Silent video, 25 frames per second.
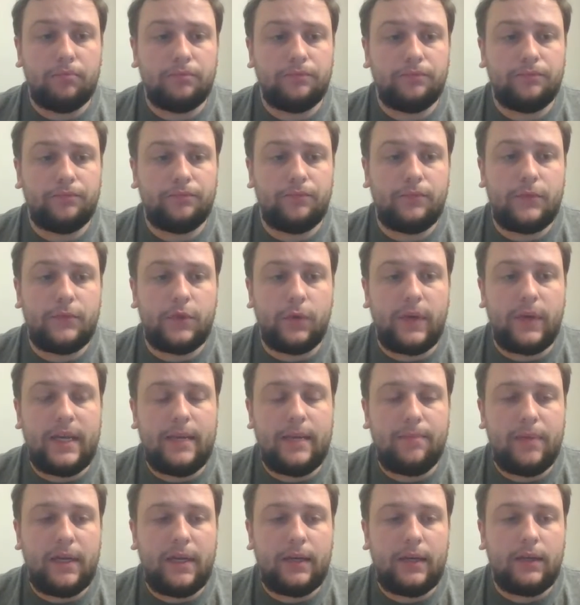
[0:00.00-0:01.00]
So
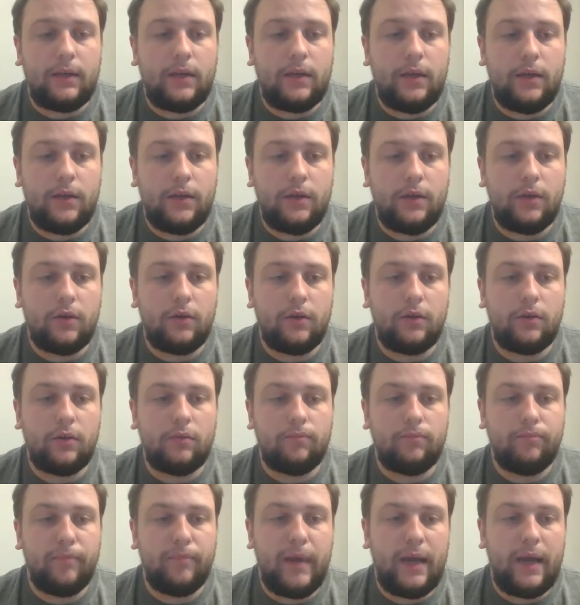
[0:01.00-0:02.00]
keeping your
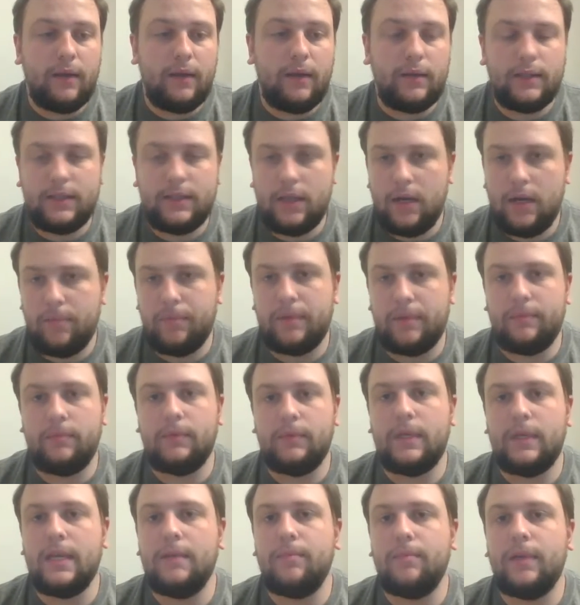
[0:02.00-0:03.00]
balance up and
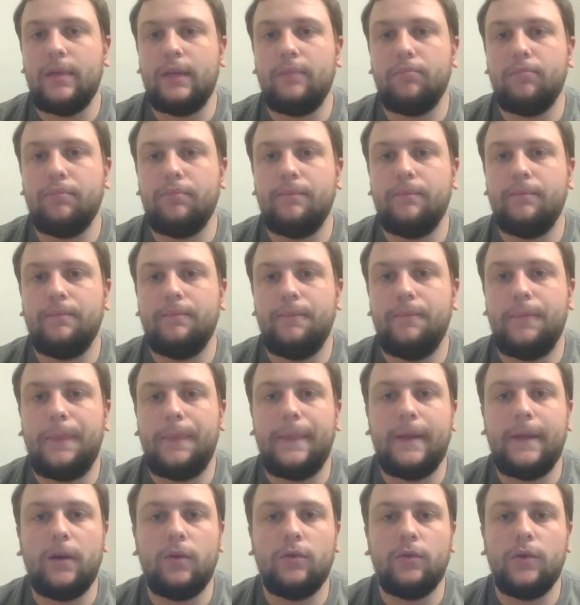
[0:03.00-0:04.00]
keeping,
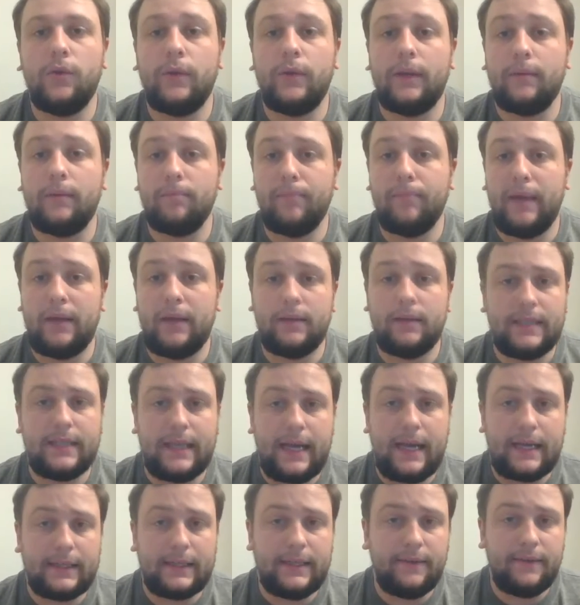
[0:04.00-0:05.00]
doing balancing
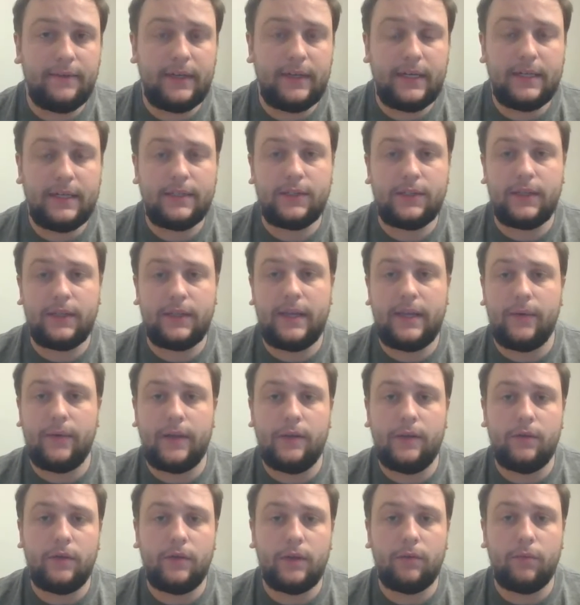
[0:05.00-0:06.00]
activities so that way
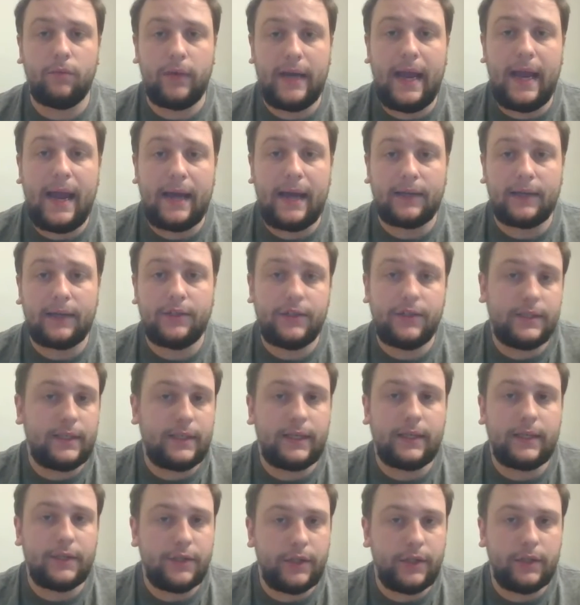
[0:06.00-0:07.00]
you can react just like
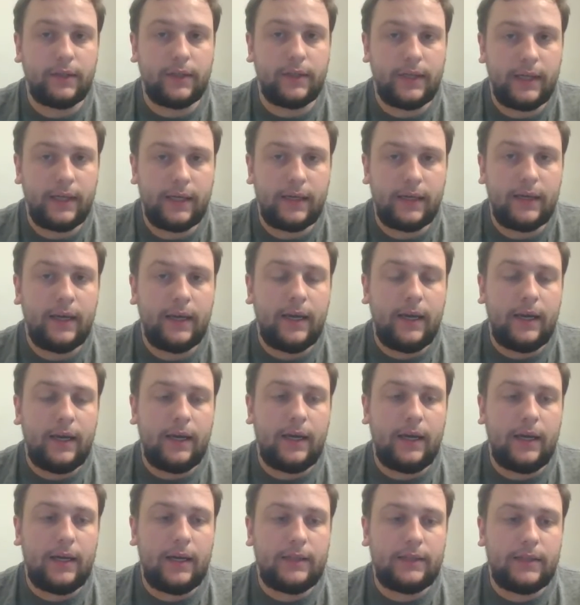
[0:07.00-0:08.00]
agility
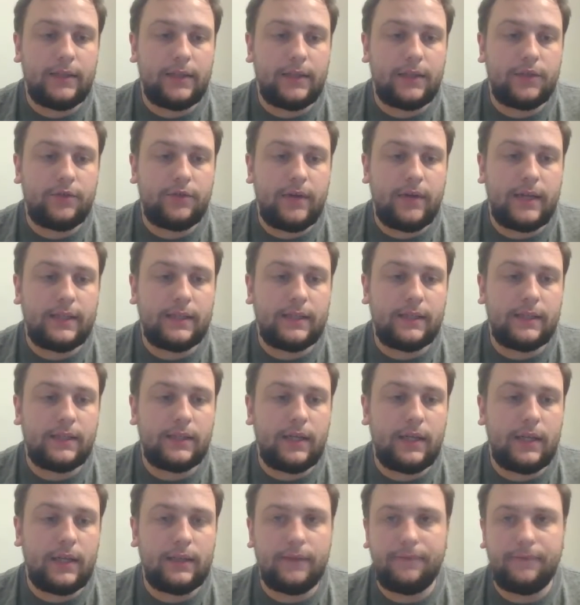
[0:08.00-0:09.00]
to the stresses
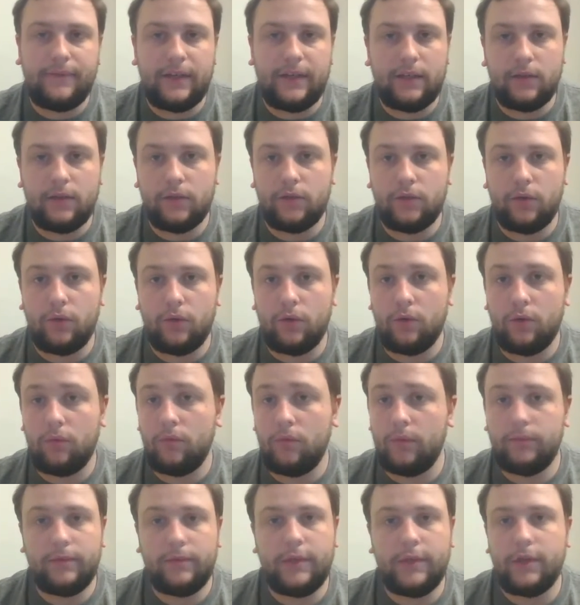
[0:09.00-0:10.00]
on the field or,
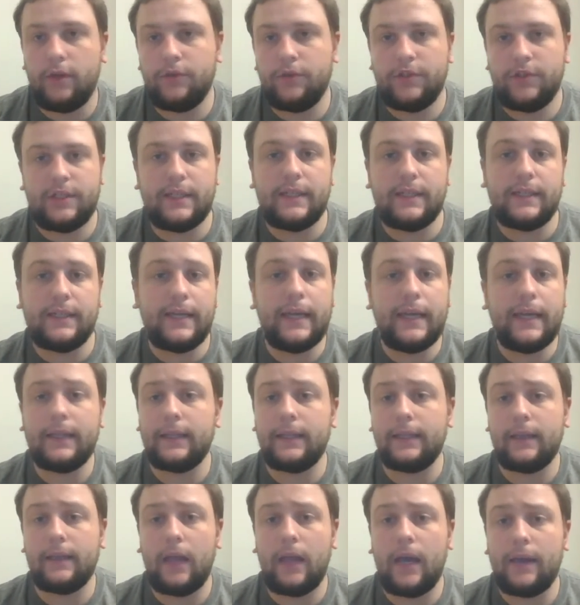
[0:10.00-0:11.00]
just in daily
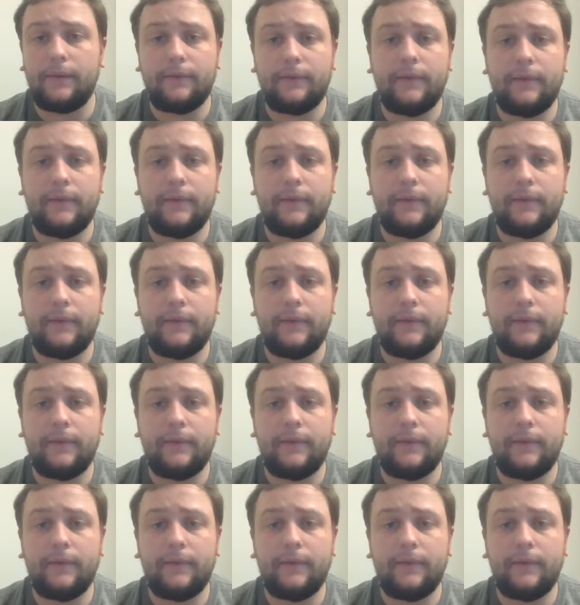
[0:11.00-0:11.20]
life.